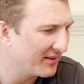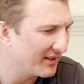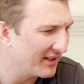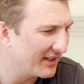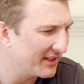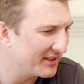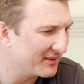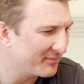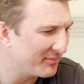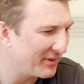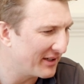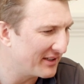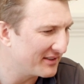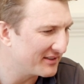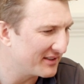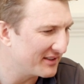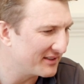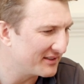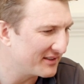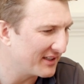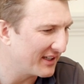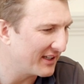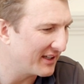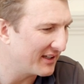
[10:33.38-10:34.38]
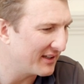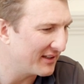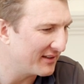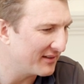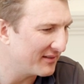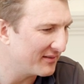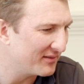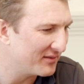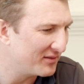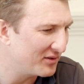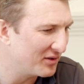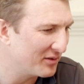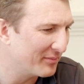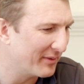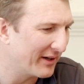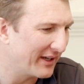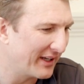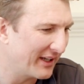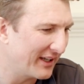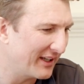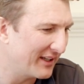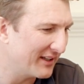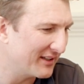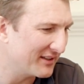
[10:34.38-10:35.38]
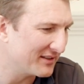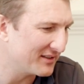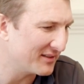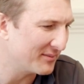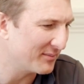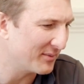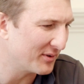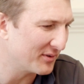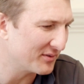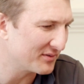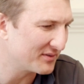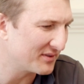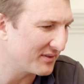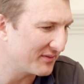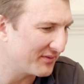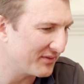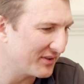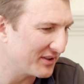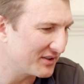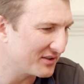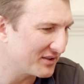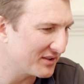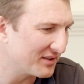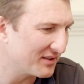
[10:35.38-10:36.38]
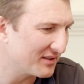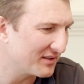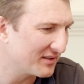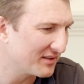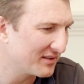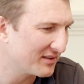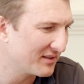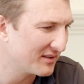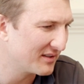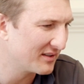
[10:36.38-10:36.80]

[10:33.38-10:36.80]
is basically saying 2x8 is the most sufficient.